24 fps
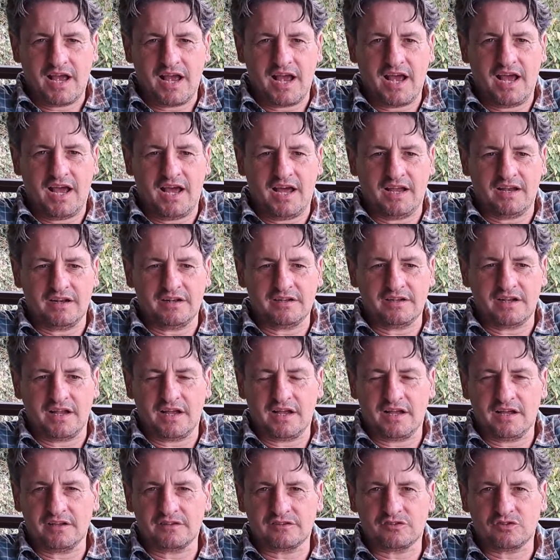and
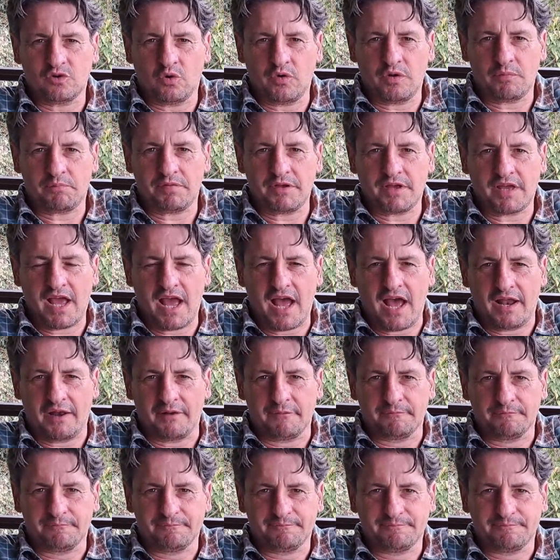so it began.